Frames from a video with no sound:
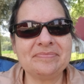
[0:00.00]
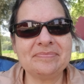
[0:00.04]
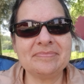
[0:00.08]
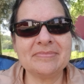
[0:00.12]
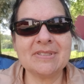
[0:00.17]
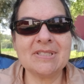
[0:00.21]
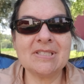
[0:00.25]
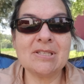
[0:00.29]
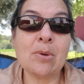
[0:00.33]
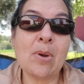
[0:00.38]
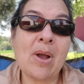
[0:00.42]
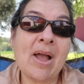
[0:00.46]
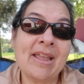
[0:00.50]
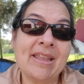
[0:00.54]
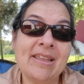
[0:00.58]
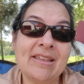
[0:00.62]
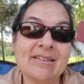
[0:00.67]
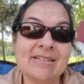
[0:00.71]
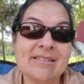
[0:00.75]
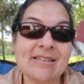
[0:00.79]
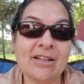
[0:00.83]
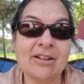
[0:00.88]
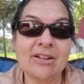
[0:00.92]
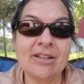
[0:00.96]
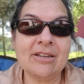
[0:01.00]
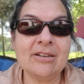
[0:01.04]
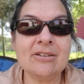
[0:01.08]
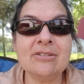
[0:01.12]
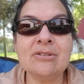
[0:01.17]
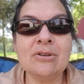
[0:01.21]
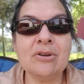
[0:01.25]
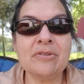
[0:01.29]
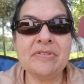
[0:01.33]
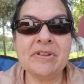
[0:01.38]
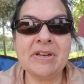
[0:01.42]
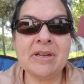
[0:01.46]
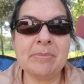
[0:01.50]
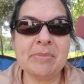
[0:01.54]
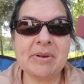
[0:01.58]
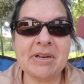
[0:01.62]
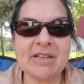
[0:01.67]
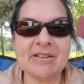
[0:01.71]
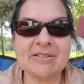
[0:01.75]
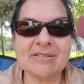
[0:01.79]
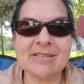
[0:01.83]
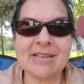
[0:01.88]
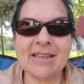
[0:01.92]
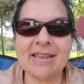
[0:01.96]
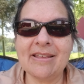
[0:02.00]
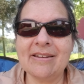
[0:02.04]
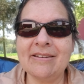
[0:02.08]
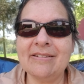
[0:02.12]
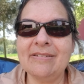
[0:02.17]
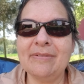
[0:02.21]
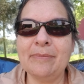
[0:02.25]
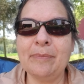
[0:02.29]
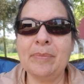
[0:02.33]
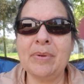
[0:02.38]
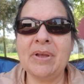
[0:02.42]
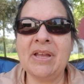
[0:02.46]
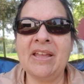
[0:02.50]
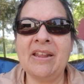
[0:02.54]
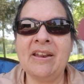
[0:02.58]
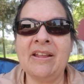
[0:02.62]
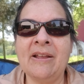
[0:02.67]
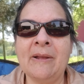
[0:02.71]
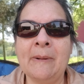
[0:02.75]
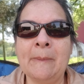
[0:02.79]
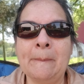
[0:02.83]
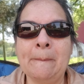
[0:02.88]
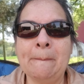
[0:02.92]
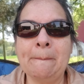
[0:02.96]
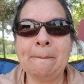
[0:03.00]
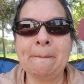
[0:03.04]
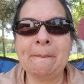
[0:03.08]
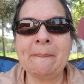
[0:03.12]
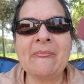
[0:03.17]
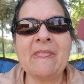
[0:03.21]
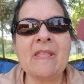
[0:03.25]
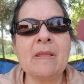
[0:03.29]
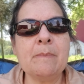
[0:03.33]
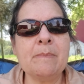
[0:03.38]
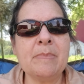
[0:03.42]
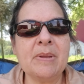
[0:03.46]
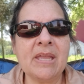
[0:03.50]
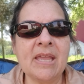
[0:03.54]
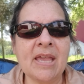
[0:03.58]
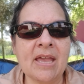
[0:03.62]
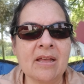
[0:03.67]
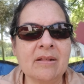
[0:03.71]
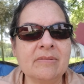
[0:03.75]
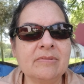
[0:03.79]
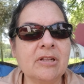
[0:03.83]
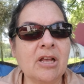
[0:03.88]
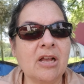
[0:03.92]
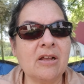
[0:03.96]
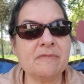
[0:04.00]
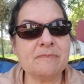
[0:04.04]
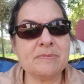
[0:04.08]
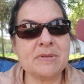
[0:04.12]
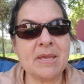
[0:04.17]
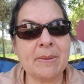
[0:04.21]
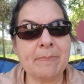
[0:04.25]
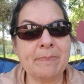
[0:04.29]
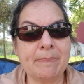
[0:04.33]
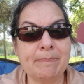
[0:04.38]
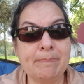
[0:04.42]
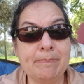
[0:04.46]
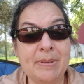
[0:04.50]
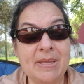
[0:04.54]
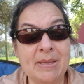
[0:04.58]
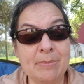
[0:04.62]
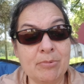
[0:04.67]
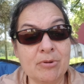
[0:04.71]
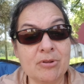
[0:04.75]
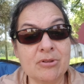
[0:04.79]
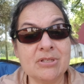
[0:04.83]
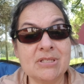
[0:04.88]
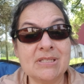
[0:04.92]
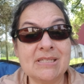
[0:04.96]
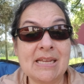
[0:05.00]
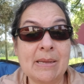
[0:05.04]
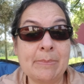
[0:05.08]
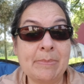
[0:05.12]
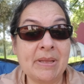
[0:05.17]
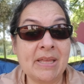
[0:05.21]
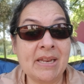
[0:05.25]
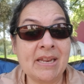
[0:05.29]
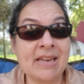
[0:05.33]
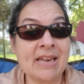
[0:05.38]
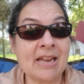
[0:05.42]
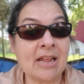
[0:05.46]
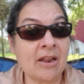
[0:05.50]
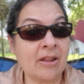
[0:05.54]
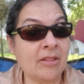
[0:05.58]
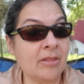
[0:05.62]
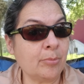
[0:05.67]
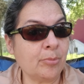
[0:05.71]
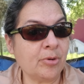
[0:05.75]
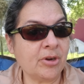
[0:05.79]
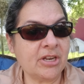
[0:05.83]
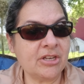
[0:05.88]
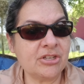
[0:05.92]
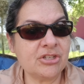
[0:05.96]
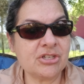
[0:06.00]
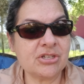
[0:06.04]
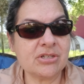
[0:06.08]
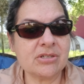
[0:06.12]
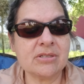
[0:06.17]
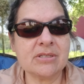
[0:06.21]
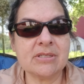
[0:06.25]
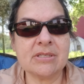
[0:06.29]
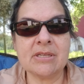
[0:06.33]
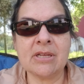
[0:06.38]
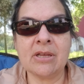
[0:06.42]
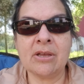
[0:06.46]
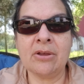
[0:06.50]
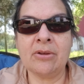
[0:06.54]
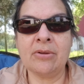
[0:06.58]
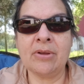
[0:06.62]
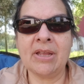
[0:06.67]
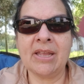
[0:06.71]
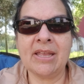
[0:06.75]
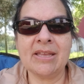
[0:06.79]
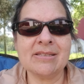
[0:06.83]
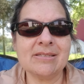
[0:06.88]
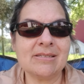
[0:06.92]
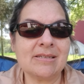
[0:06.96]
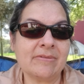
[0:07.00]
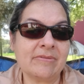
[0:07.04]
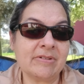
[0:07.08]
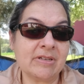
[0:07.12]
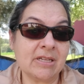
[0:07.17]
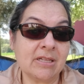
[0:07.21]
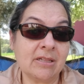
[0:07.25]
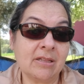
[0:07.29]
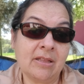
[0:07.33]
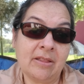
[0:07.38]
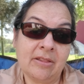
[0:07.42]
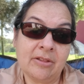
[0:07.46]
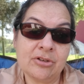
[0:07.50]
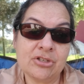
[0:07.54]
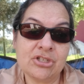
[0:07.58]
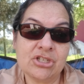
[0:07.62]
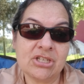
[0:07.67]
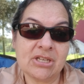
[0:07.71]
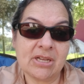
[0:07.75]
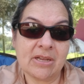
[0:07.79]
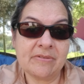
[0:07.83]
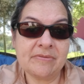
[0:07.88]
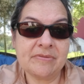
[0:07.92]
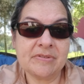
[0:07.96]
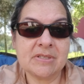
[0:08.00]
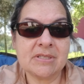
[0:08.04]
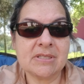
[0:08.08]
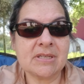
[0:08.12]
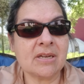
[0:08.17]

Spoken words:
So I can tell. I don't know if anybody else can. But yeah, I'll have people step in and out of the bridge. So I guess evidently there's shifts.